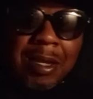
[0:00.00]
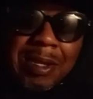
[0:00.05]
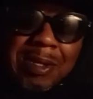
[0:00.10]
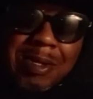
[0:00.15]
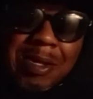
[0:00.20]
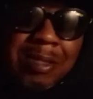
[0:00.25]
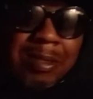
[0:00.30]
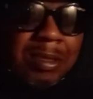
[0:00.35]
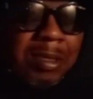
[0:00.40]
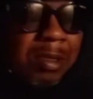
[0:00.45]

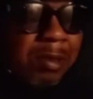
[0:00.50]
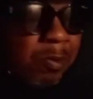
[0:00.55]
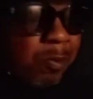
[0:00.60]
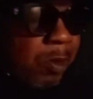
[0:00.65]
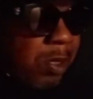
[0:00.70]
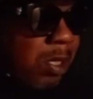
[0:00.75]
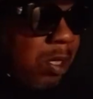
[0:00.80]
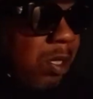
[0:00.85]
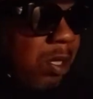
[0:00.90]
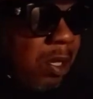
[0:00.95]
And that's just
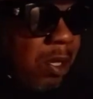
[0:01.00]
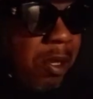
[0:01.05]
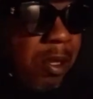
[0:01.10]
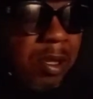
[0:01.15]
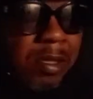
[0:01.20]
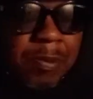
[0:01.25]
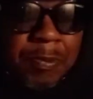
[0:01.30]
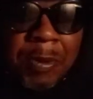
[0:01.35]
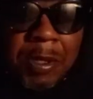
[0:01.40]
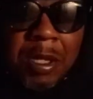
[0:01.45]
what it
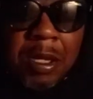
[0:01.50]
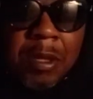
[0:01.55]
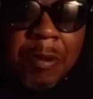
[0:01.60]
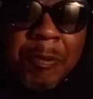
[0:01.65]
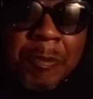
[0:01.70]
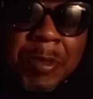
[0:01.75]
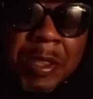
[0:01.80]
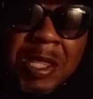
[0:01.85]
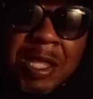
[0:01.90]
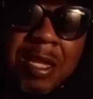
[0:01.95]
is, man.
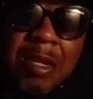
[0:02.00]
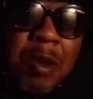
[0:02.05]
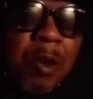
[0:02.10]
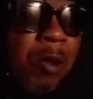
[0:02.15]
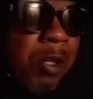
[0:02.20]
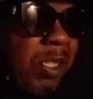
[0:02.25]
And